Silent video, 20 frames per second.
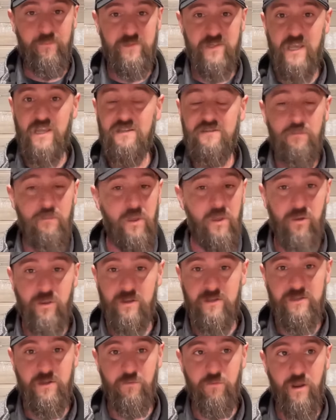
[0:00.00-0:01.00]
tens of
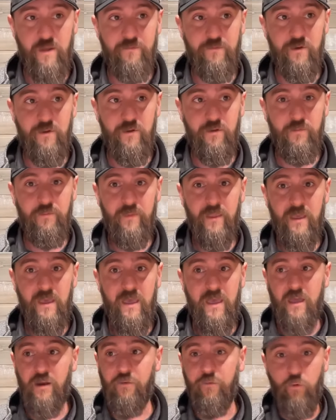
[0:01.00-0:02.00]
millions in revenue
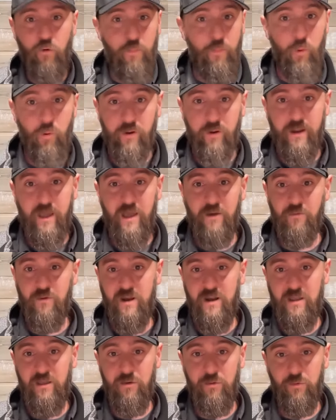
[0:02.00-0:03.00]
and a 4.9
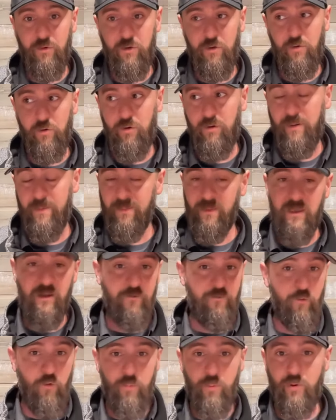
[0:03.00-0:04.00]
rating on Google and
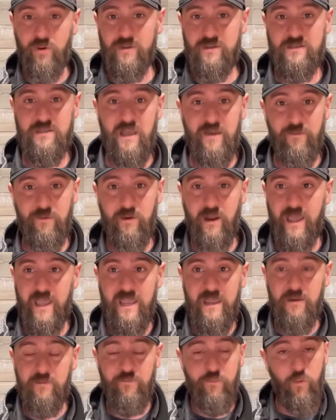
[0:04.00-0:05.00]
a
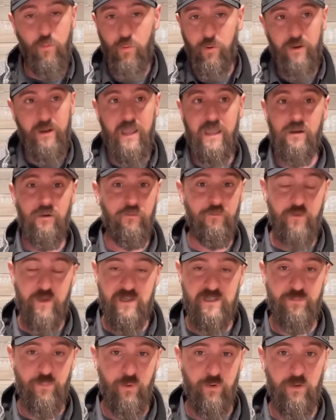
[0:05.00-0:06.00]
4.78, 4.8 on
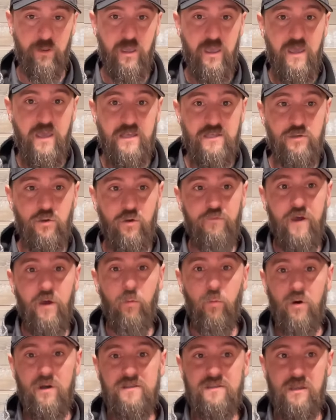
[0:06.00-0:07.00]
Facebook. So if I
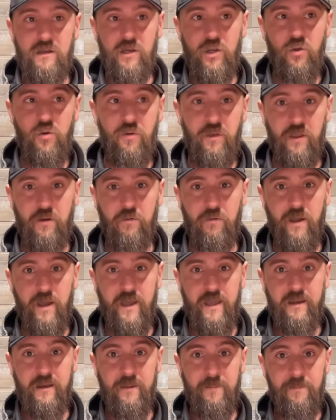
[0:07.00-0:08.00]
wasn't doing it
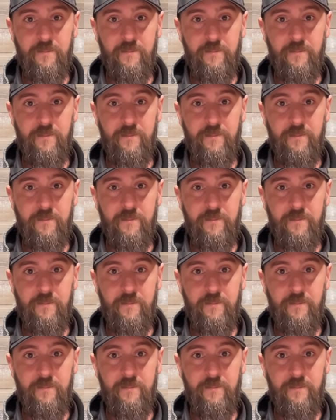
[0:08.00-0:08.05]
right,